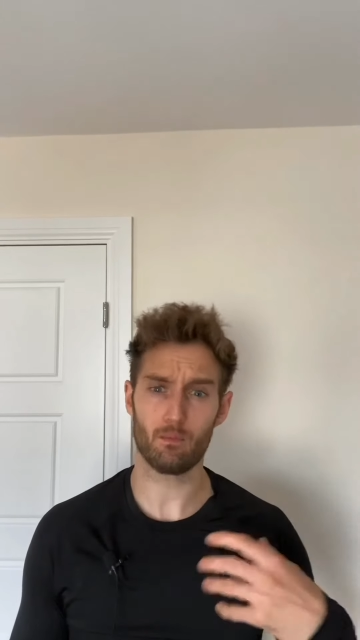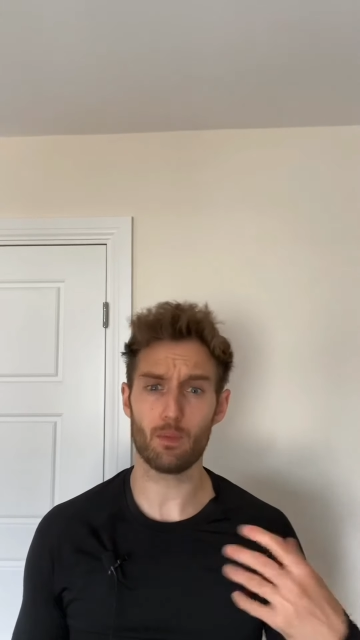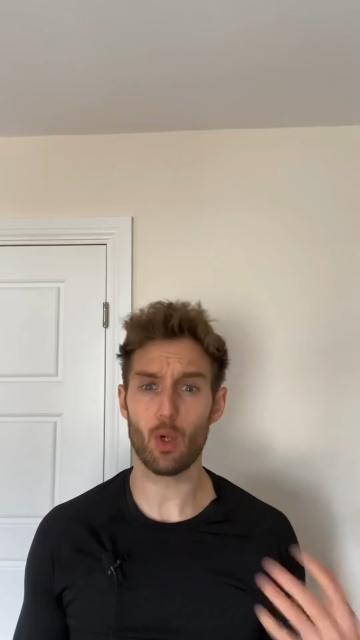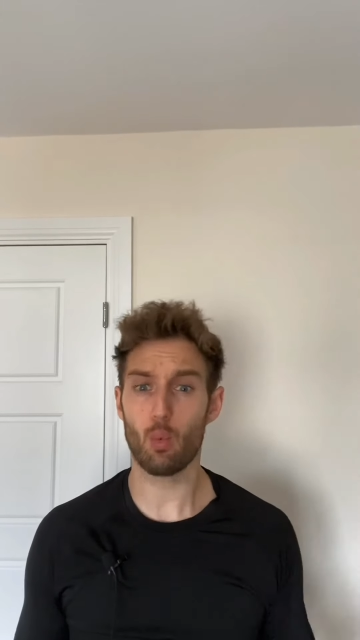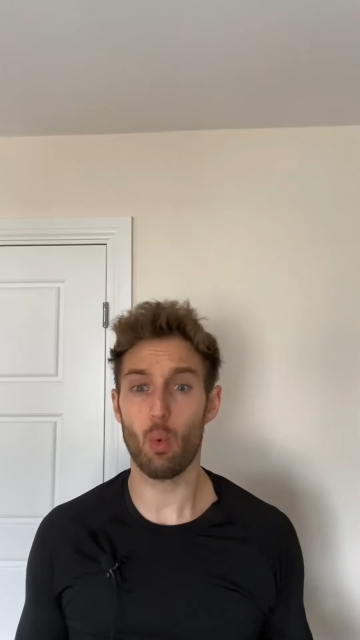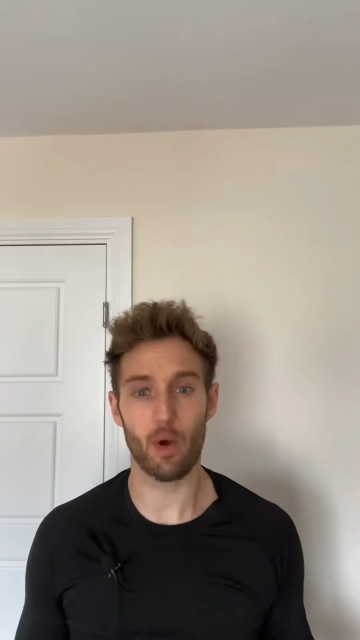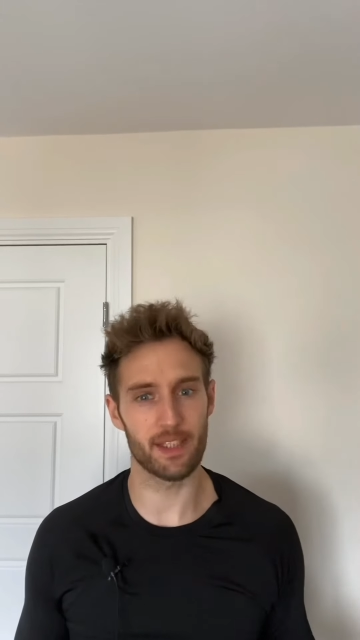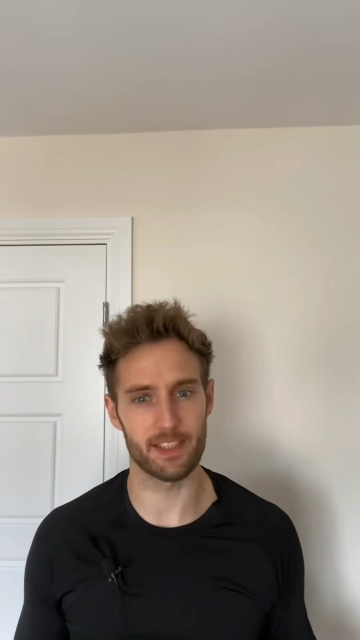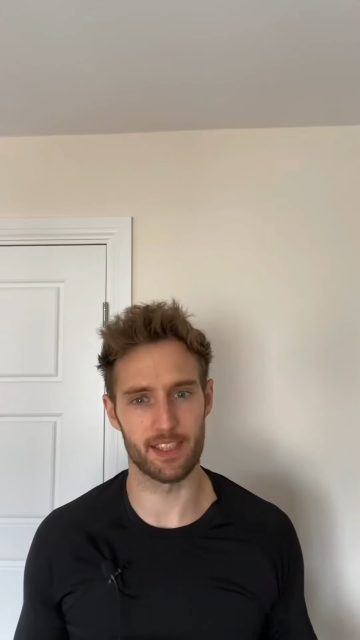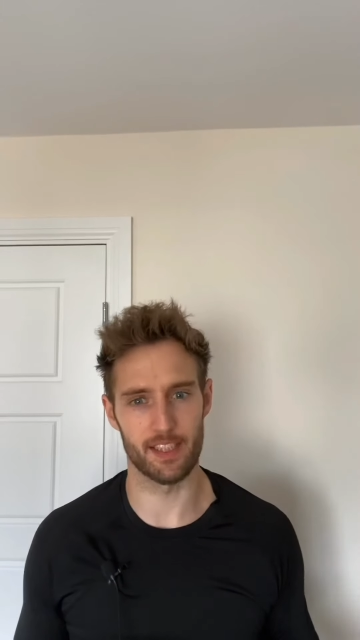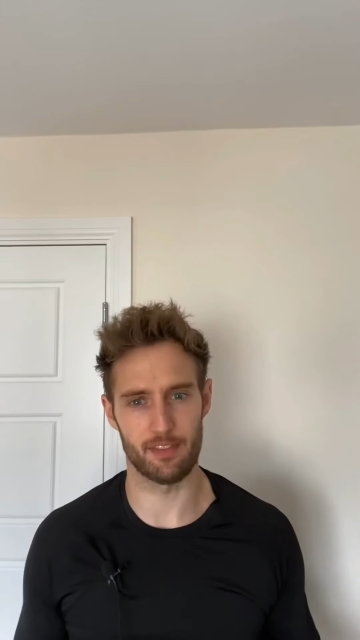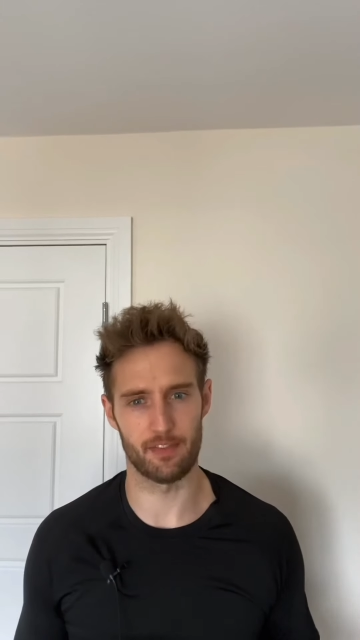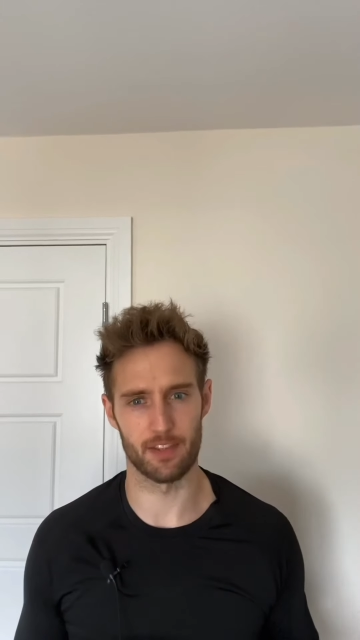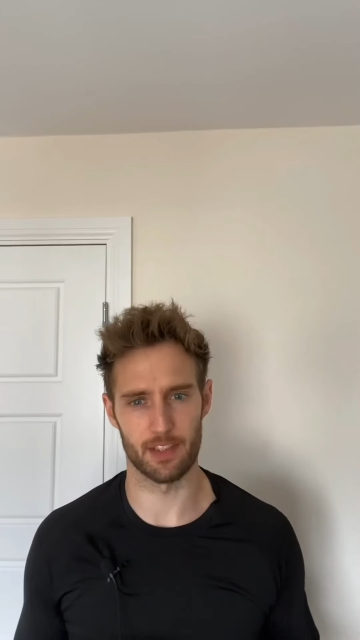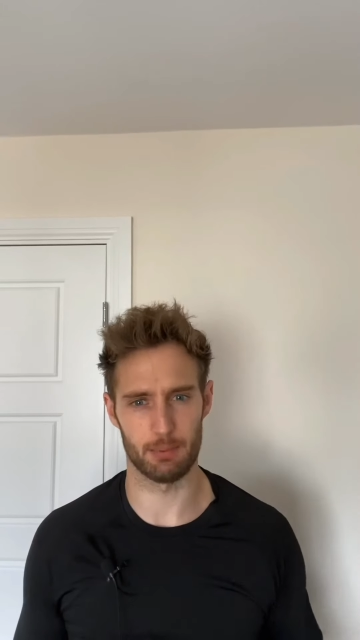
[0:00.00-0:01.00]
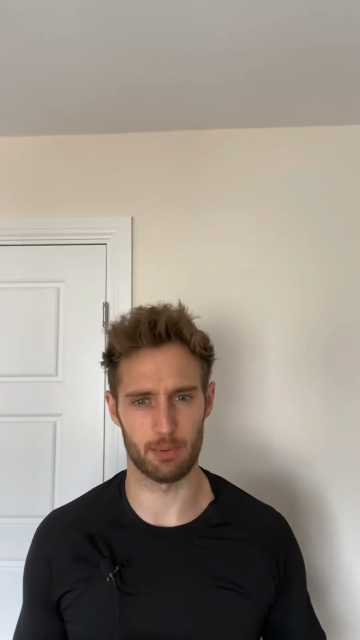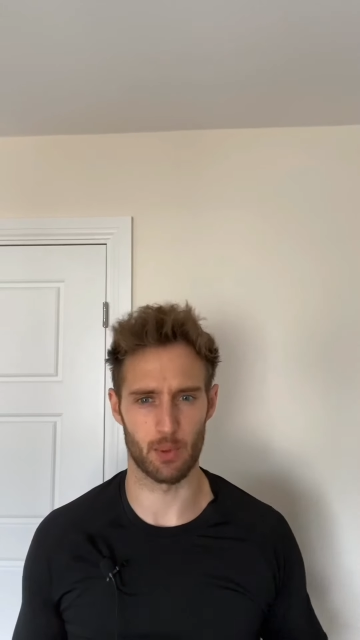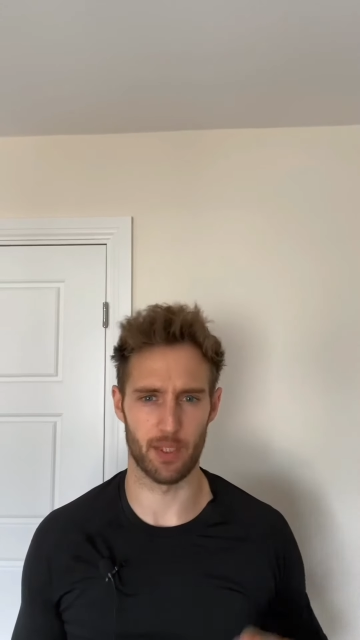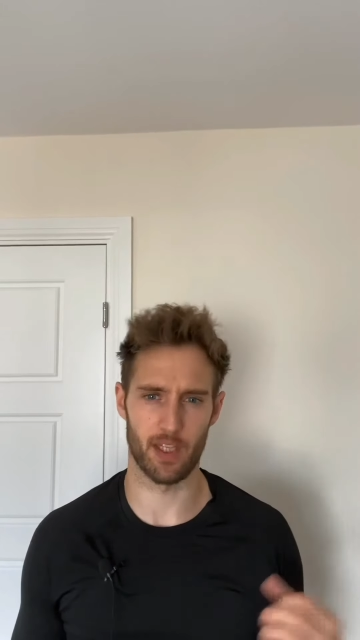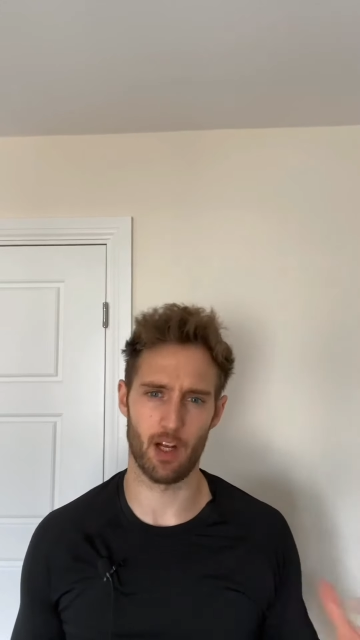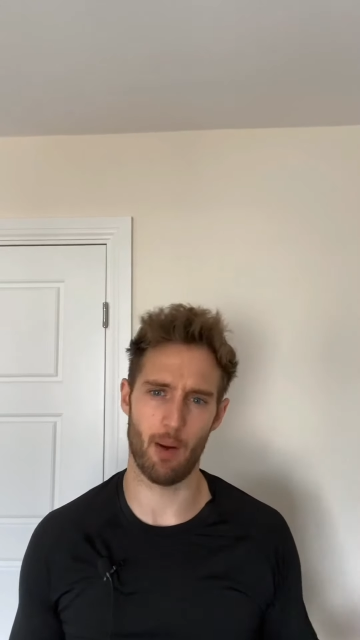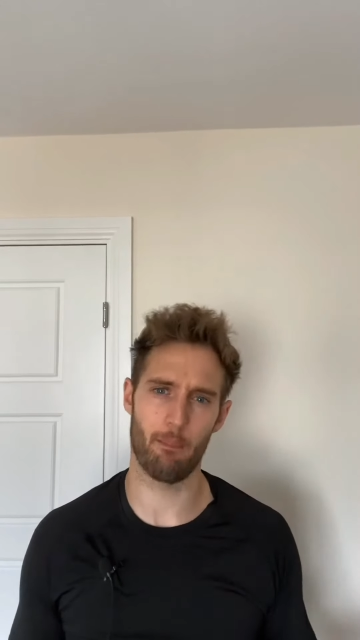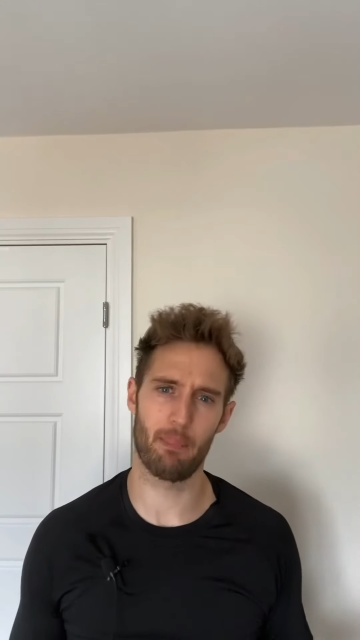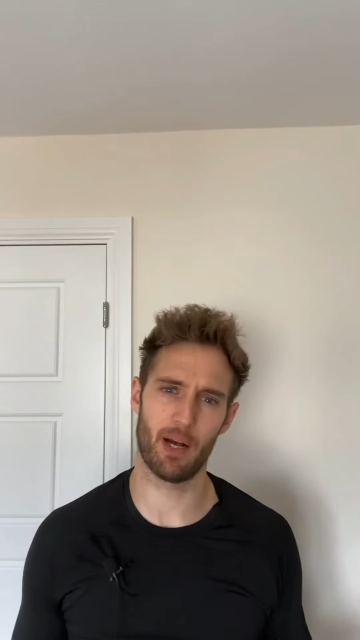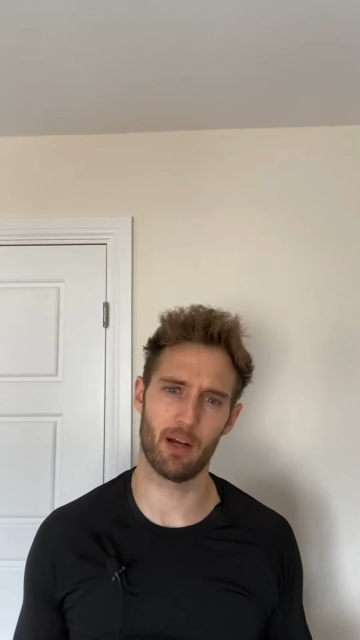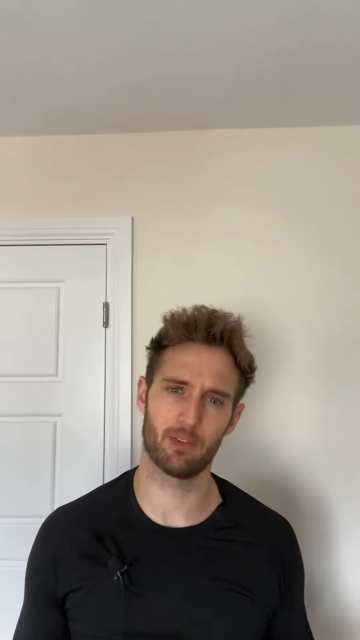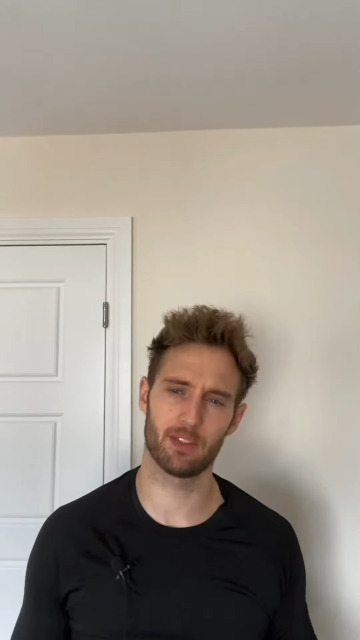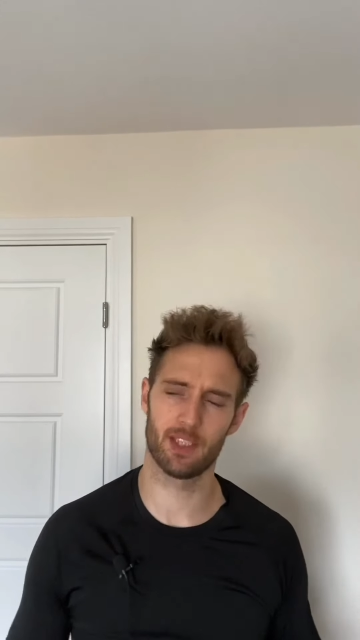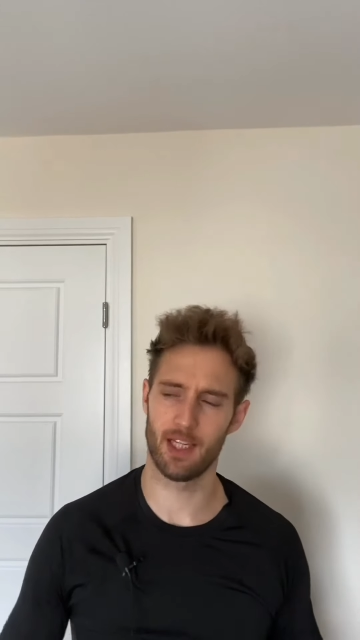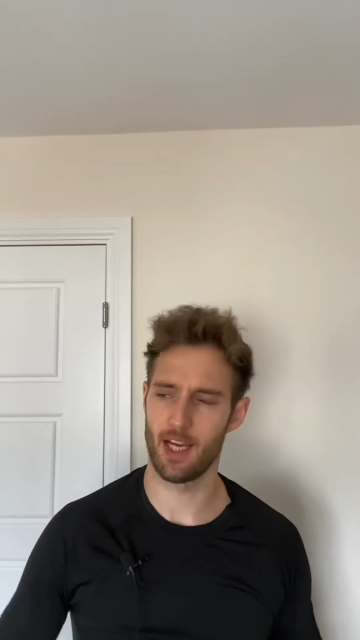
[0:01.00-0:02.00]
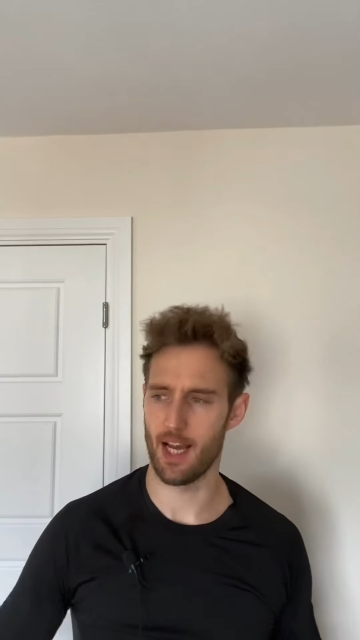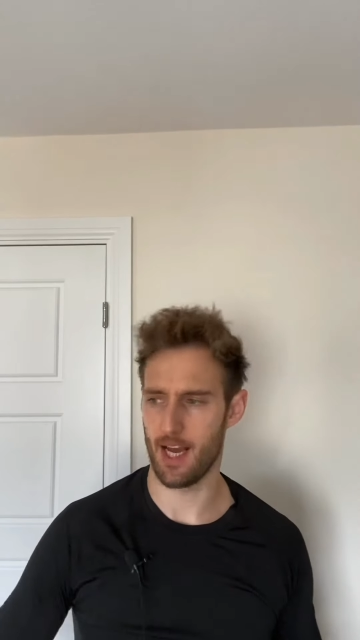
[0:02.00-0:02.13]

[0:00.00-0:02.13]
what is the difference between compound